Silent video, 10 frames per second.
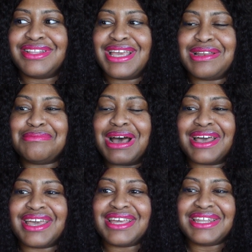in
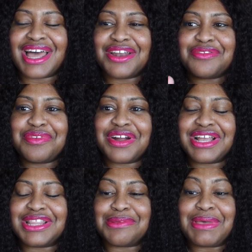my line of
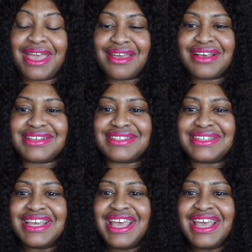work in the past,